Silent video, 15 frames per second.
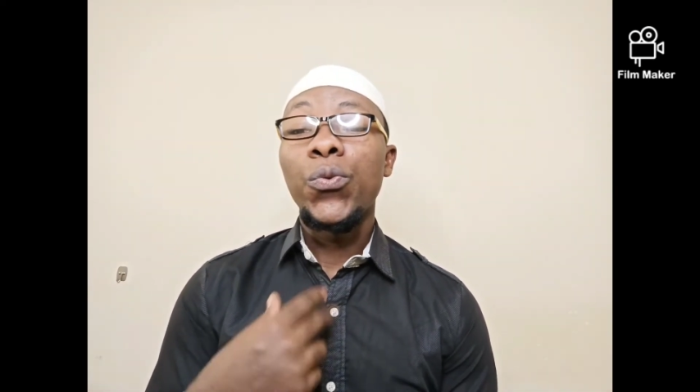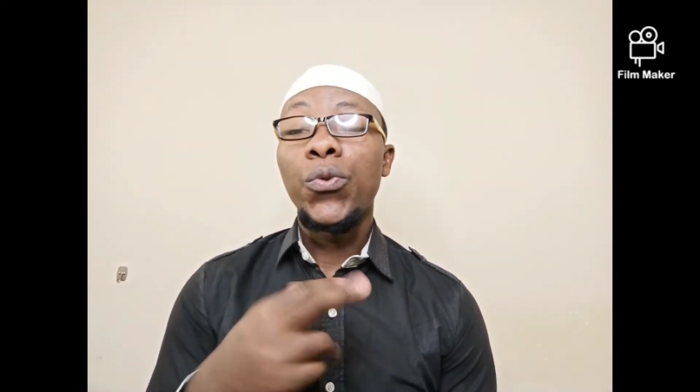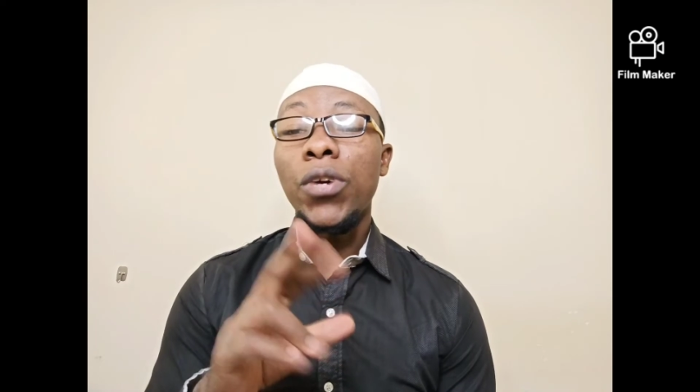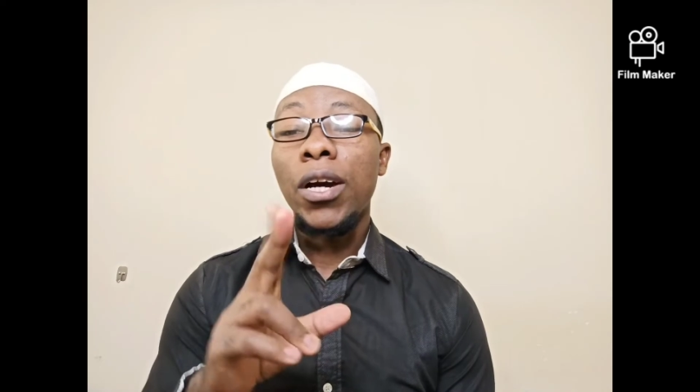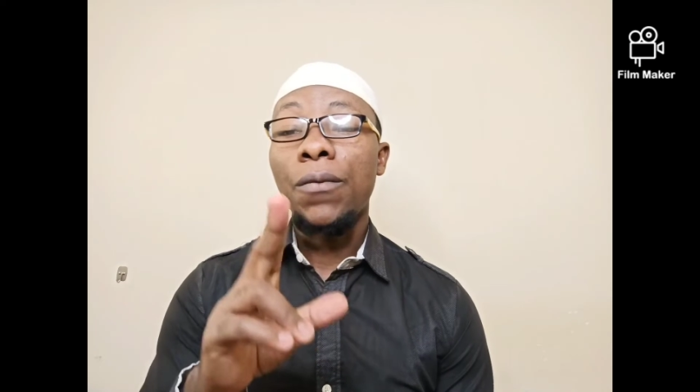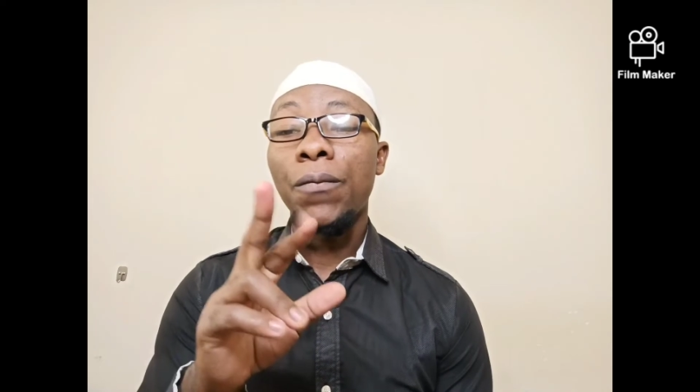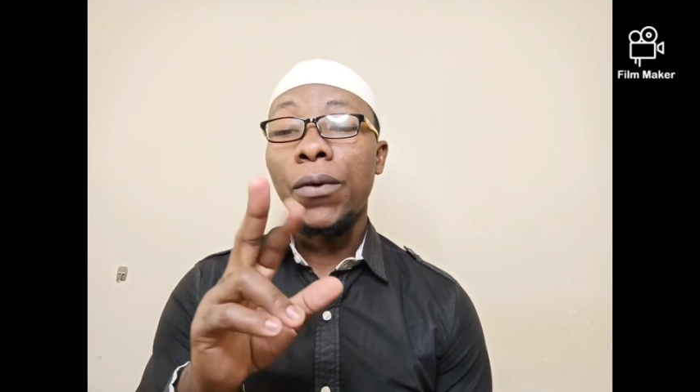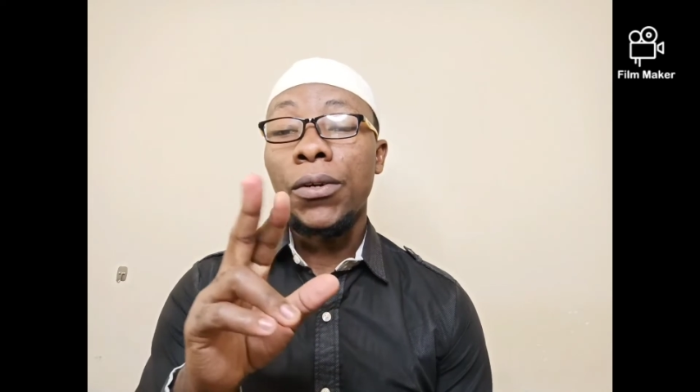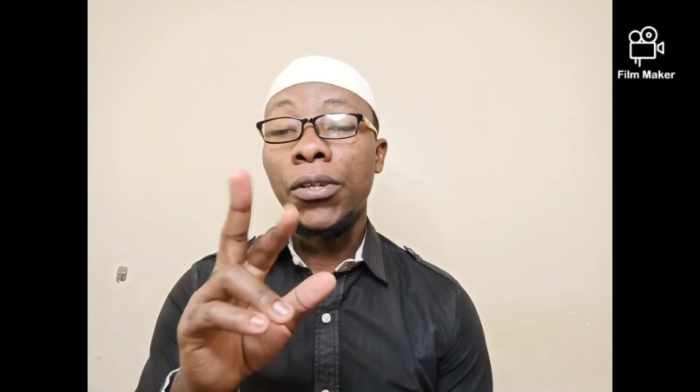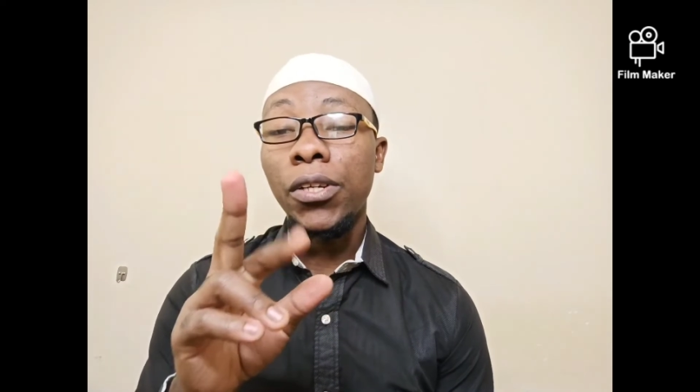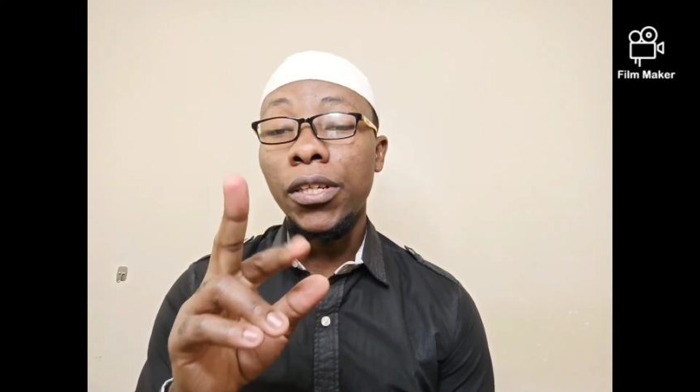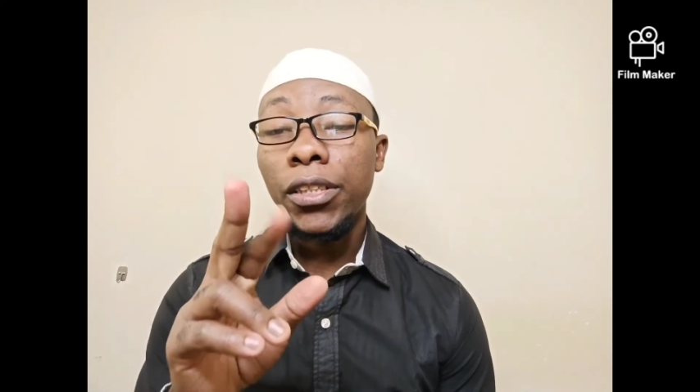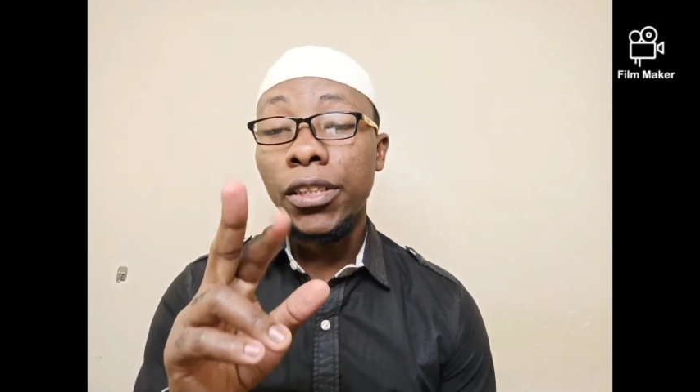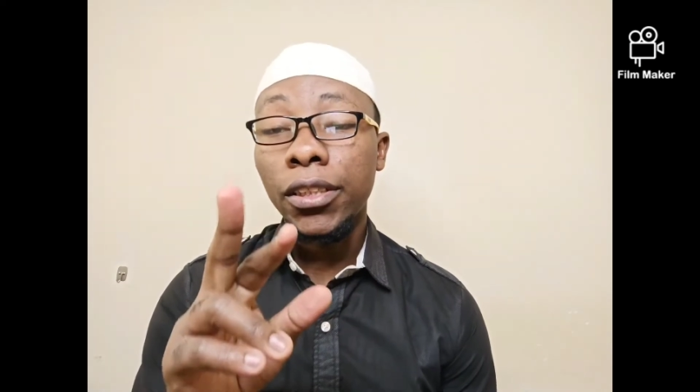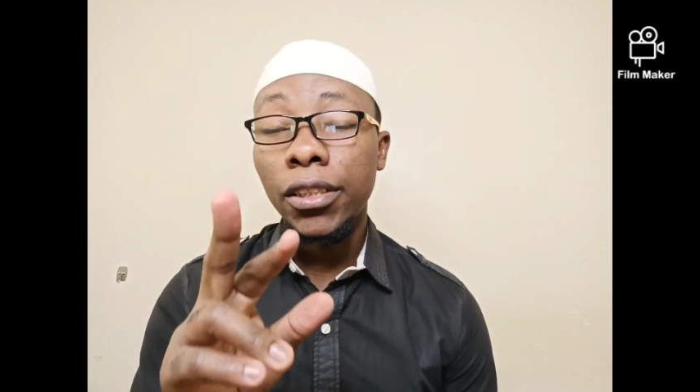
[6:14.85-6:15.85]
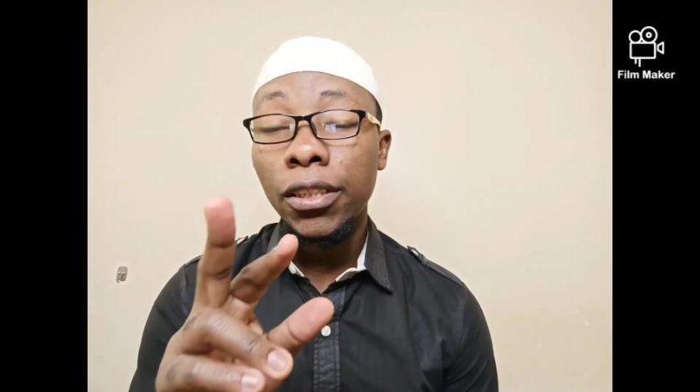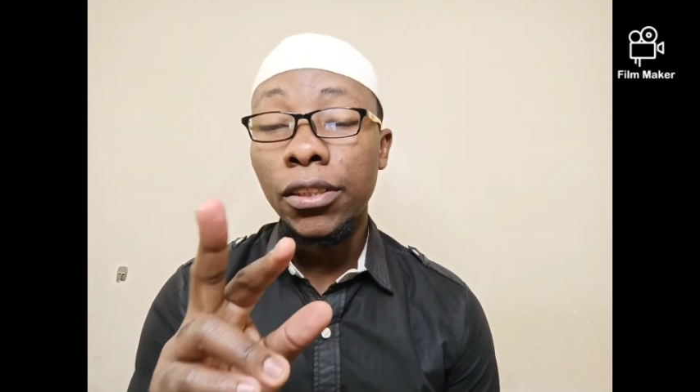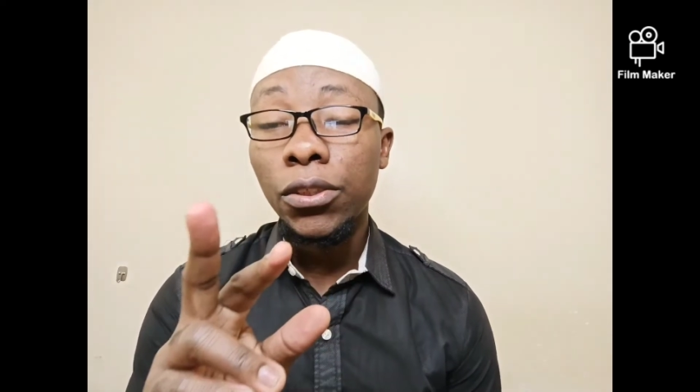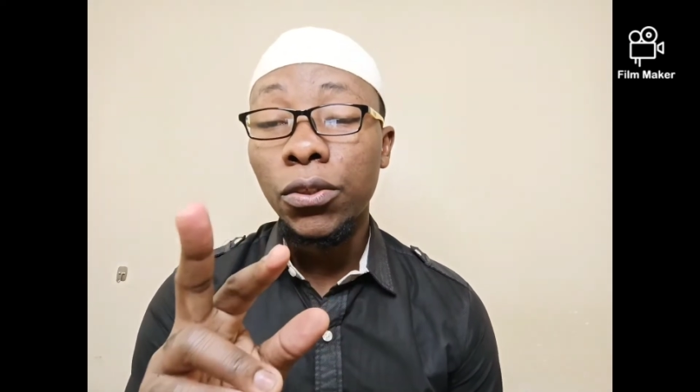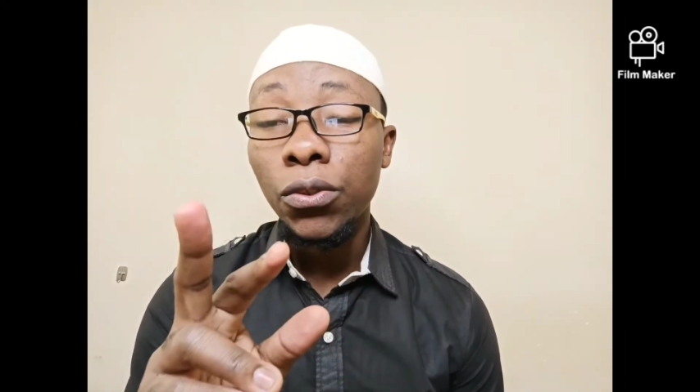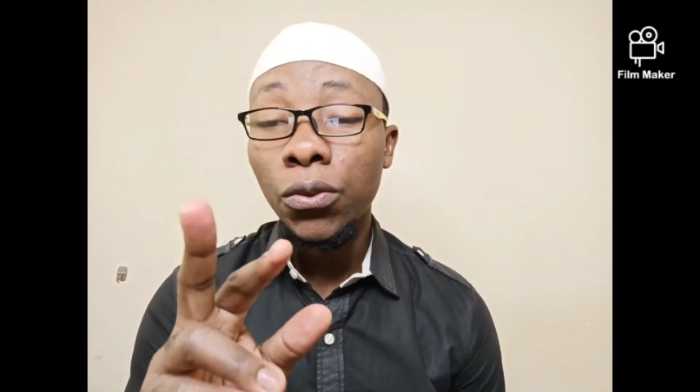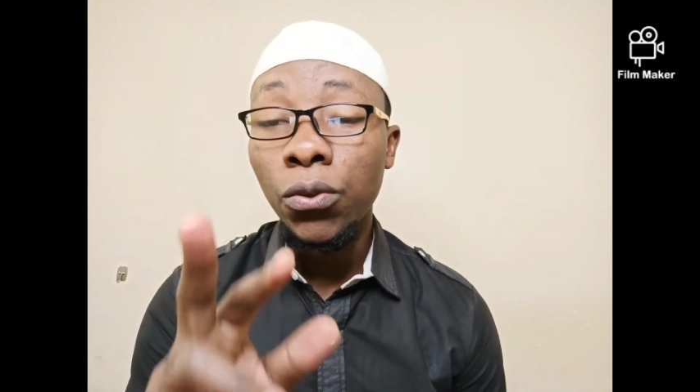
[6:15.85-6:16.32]
to have at least
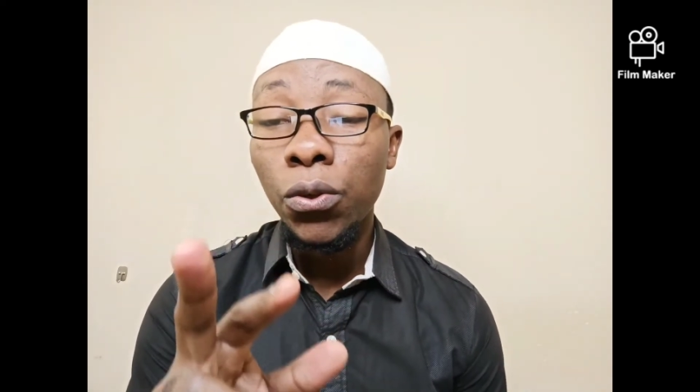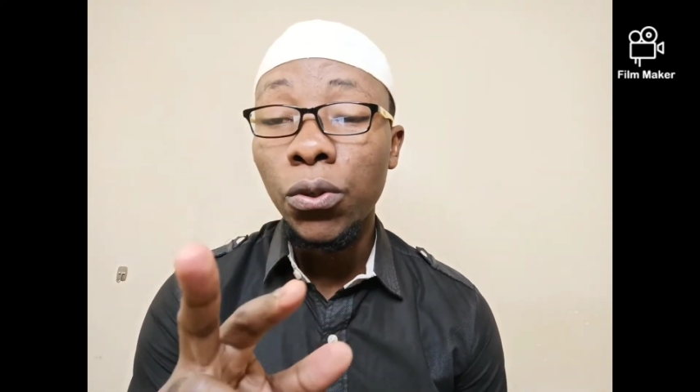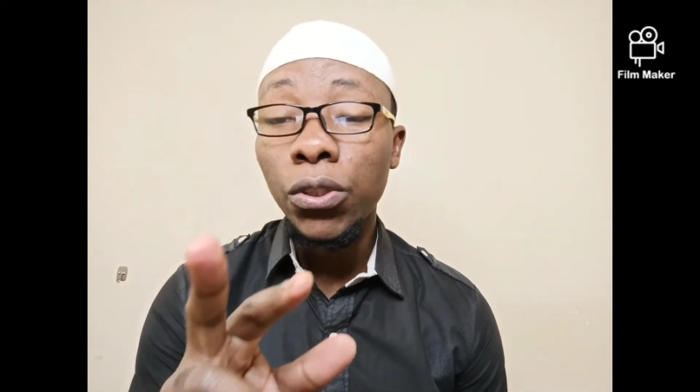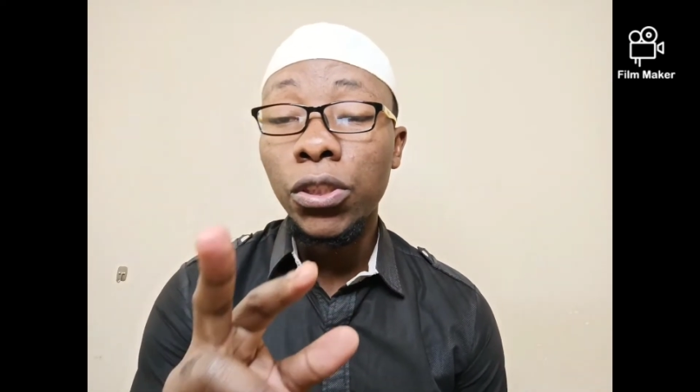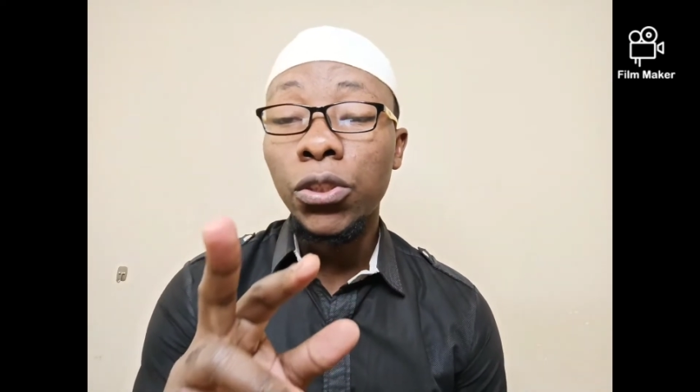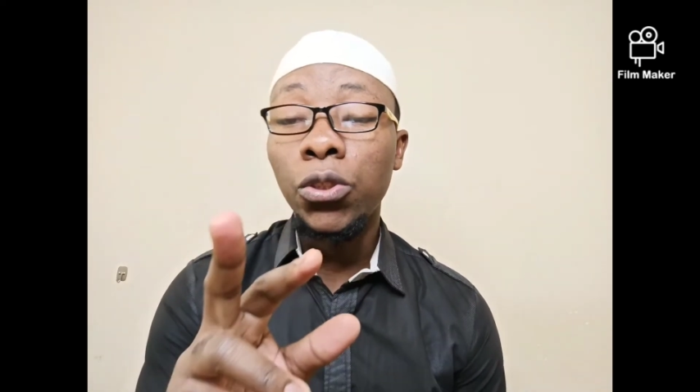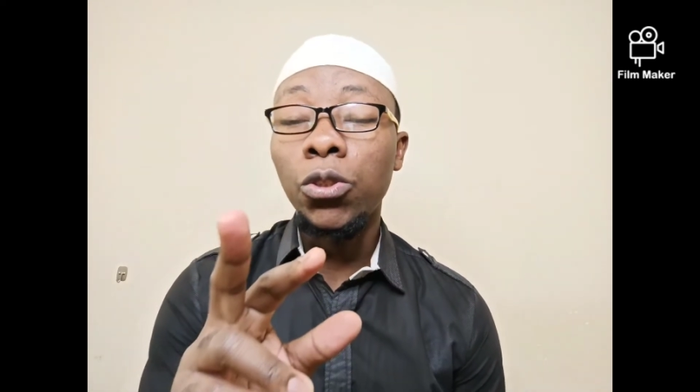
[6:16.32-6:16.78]
got